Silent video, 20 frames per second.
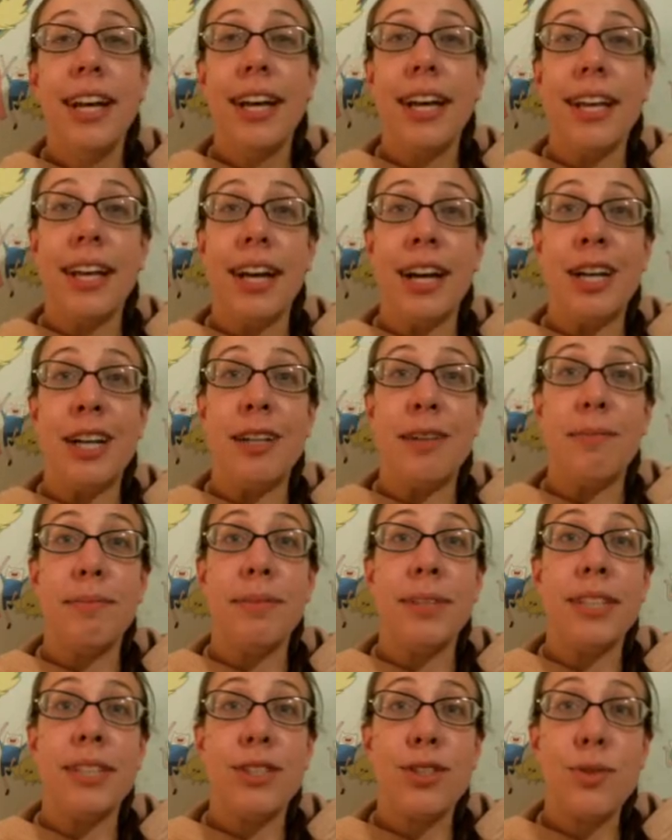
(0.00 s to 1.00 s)
the
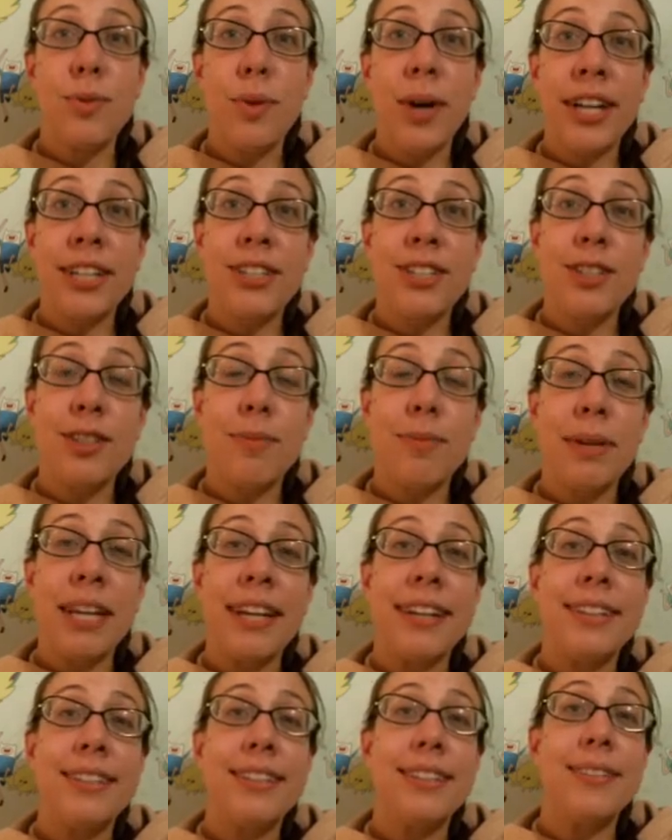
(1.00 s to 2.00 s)
swatches
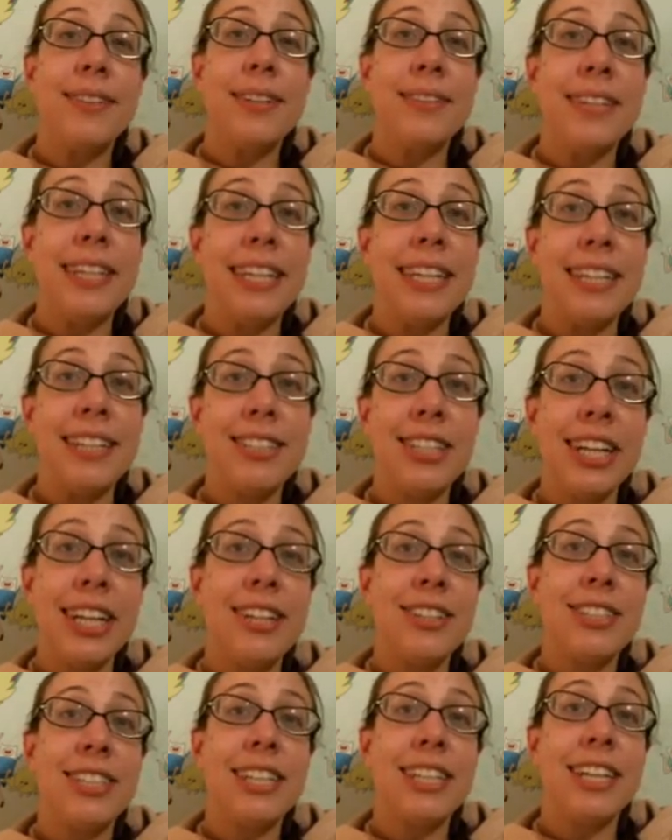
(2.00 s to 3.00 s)
panel where we can
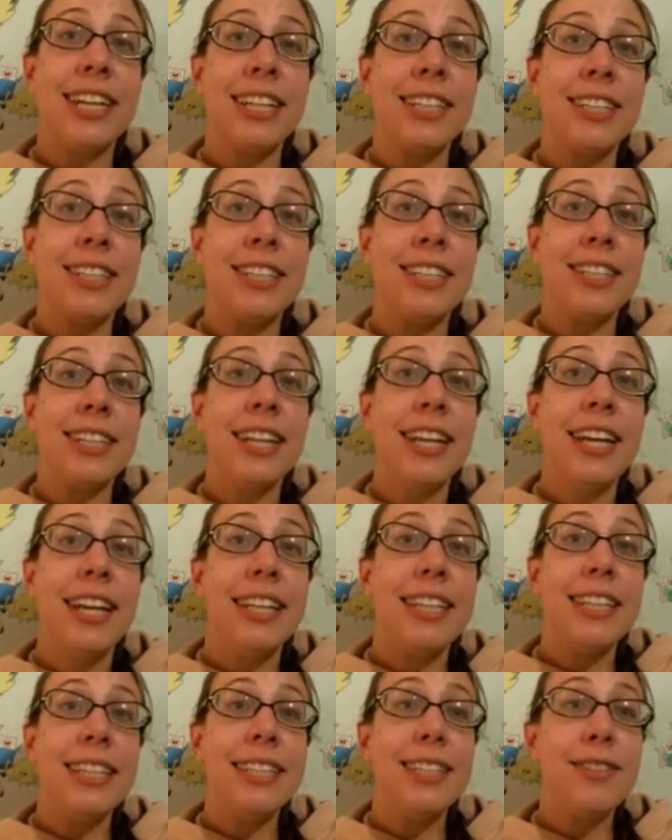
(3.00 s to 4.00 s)
change the color,
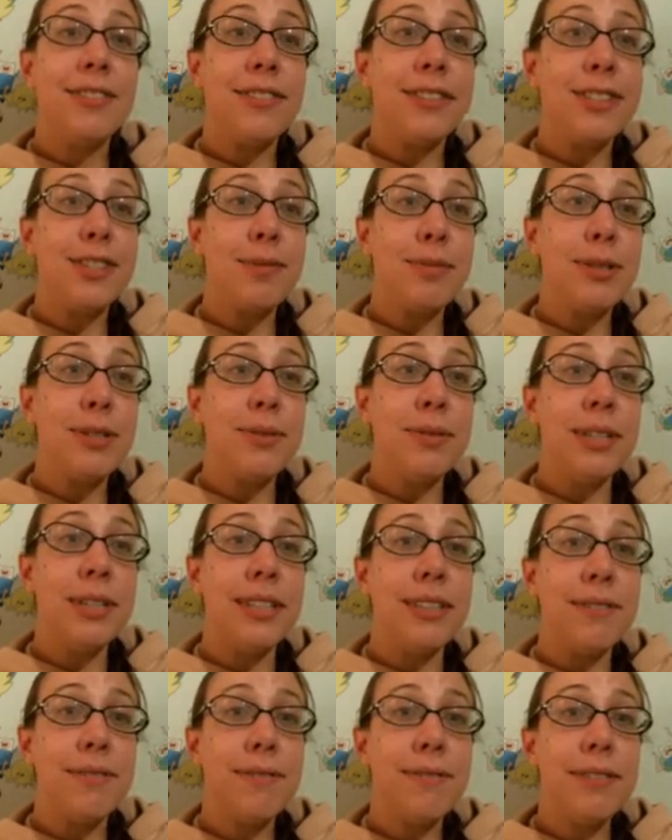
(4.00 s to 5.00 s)
the difference between
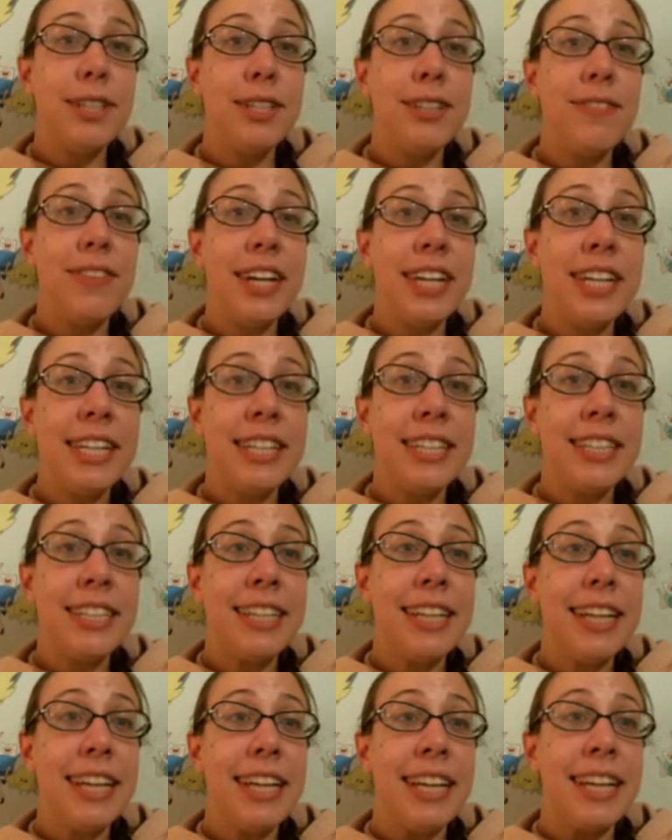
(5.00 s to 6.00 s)
the fill button
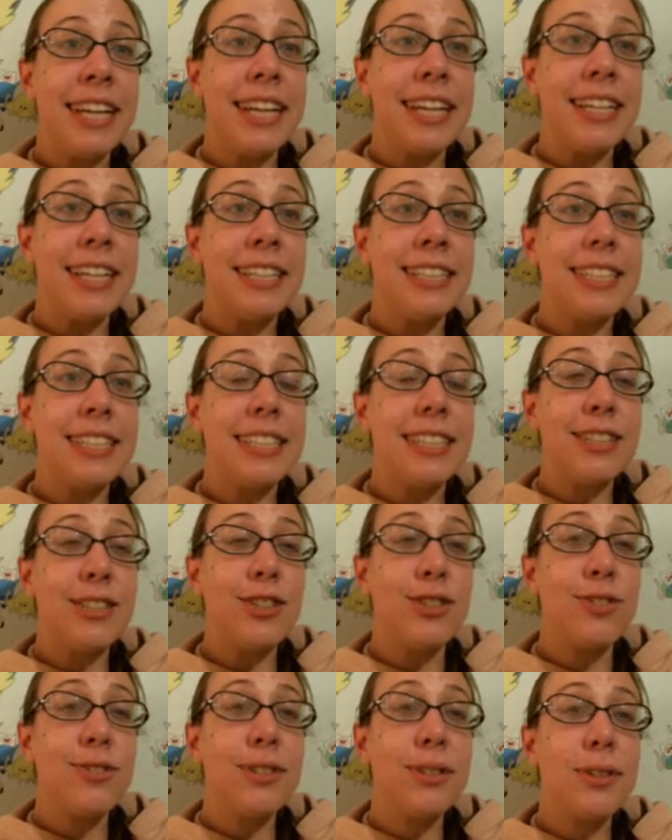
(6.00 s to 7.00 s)
and the
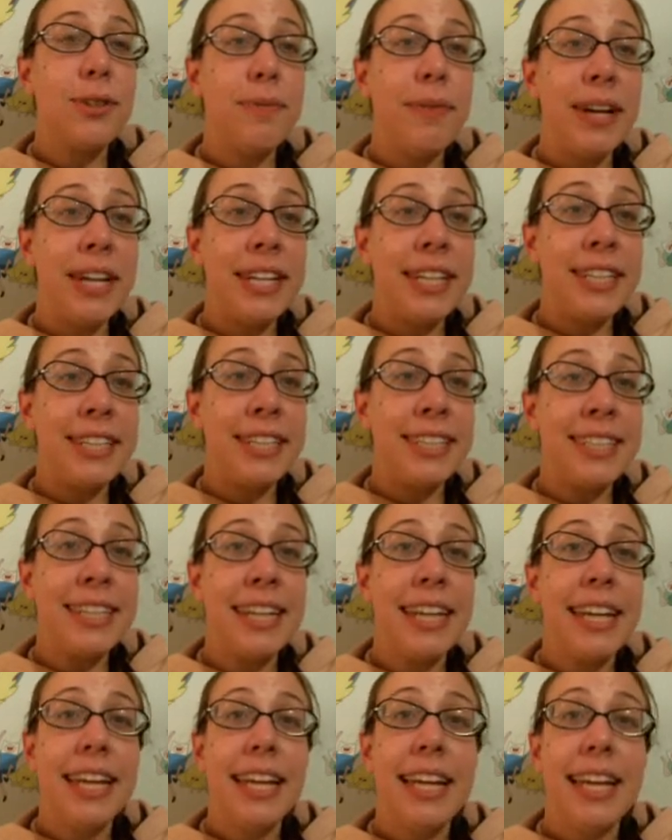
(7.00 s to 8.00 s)
stroke button,
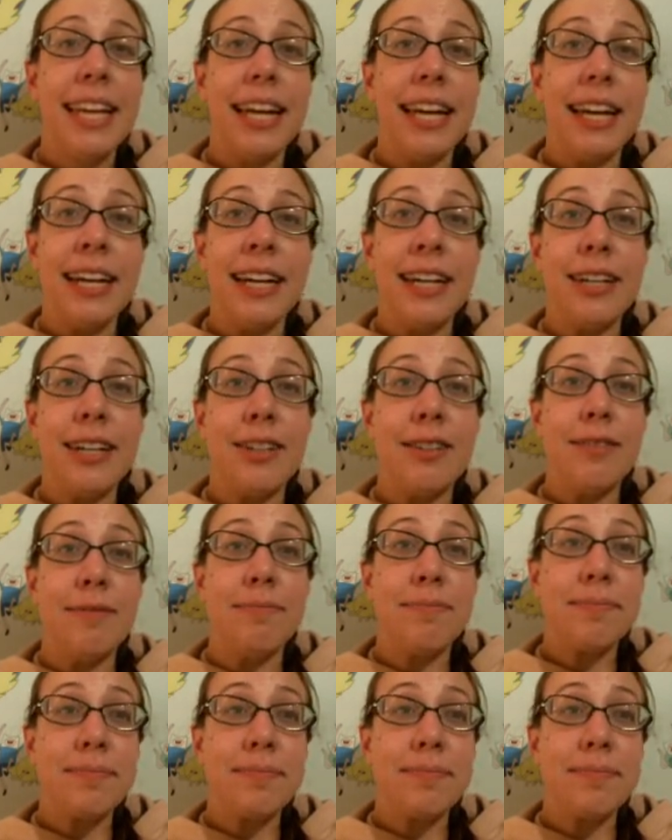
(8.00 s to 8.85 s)
and